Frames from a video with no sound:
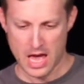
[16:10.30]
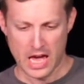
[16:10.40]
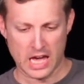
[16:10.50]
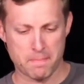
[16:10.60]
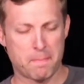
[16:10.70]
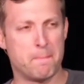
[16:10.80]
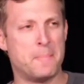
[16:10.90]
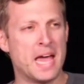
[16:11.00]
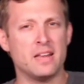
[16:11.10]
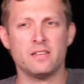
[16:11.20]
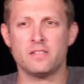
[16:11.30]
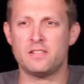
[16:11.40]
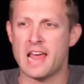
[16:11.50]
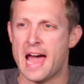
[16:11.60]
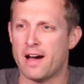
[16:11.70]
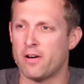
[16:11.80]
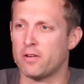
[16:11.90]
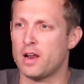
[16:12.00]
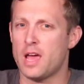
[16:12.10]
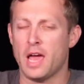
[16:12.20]
He bends
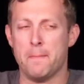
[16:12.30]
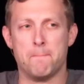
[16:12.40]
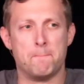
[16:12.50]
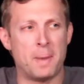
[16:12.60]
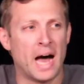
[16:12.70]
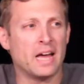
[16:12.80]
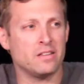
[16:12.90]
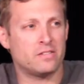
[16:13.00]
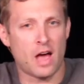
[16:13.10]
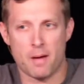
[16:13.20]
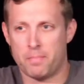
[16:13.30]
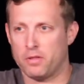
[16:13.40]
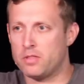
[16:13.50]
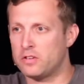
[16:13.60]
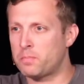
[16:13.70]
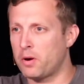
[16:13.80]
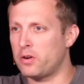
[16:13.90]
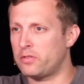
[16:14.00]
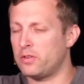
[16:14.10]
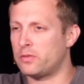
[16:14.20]
down and binds up this
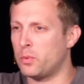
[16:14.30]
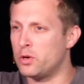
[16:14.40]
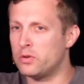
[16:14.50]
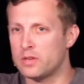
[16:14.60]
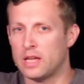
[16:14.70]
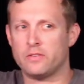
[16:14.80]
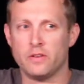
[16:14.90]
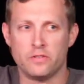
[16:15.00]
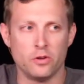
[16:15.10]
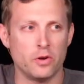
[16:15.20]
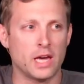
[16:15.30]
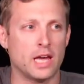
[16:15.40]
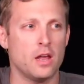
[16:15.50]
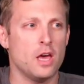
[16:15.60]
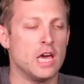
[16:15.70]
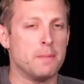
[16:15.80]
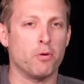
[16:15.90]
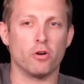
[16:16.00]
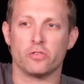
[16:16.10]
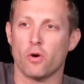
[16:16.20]
person's wounds. And as he's doing it, he
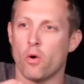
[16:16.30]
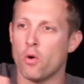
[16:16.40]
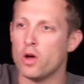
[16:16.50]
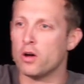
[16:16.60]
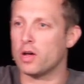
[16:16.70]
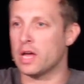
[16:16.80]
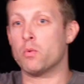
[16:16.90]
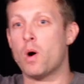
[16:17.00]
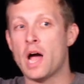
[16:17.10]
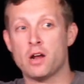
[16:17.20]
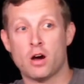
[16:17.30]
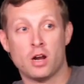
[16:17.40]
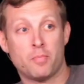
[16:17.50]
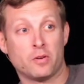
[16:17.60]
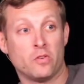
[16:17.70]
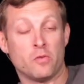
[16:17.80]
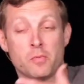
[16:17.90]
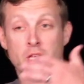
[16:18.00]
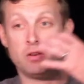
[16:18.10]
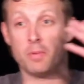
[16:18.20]
pours oil and wine on it,
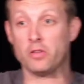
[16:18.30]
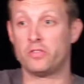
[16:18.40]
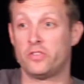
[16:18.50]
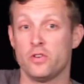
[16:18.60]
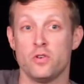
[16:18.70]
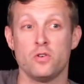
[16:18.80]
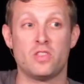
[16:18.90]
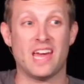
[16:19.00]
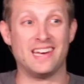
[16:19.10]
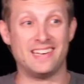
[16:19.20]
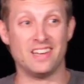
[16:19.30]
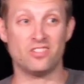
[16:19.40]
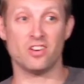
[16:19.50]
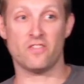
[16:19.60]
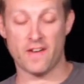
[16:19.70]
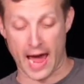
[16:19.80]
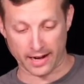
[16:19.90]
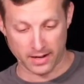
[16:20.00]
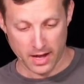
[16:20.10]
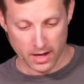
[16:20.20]
presumably to both soothe and
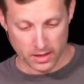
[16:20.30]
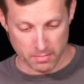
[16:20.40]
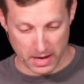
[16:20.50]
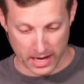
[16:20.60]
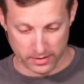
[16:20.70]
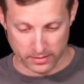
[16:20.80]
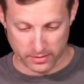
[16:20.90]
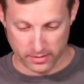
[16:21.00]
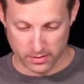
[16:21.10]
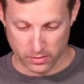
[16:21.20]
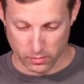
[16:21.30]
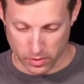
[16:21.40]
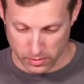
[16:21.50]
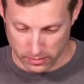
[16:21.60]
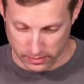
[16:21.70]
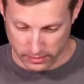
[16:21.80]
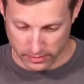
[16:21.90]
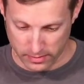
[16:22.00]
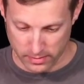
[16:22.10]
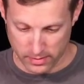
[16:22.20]
disinfect the man's wounds.
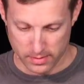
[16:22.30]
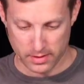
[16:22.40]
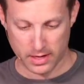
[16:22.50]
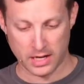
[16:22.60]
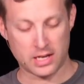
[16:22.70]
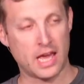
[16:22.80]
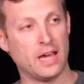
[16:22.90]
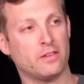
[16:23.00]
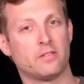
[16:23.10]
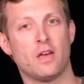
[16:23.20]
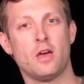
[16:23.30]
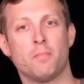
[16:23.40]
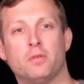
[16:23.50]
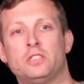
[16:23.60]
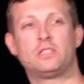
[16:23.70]
And he puts